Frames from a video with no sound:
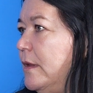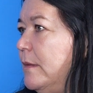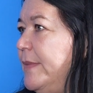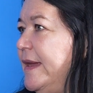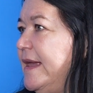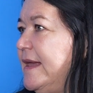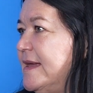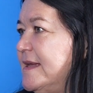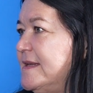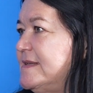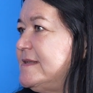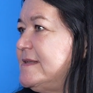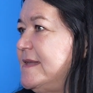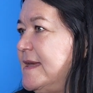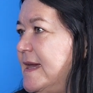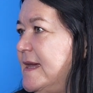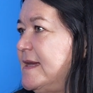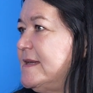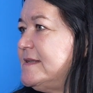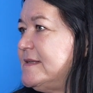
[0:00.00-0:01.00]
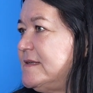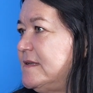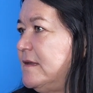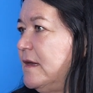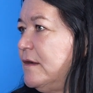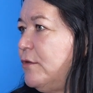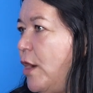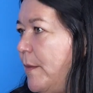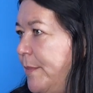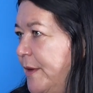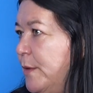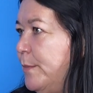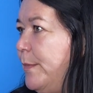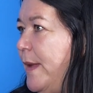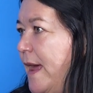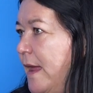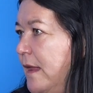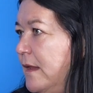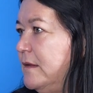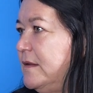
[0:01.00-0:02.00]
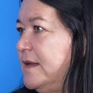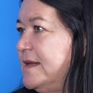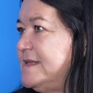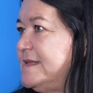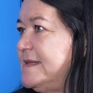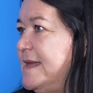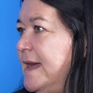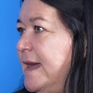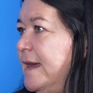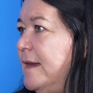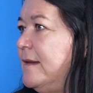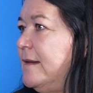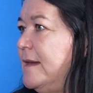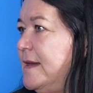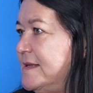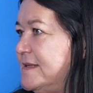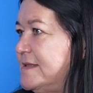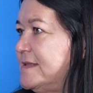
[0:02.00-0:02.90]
because there's the copper belt is there, and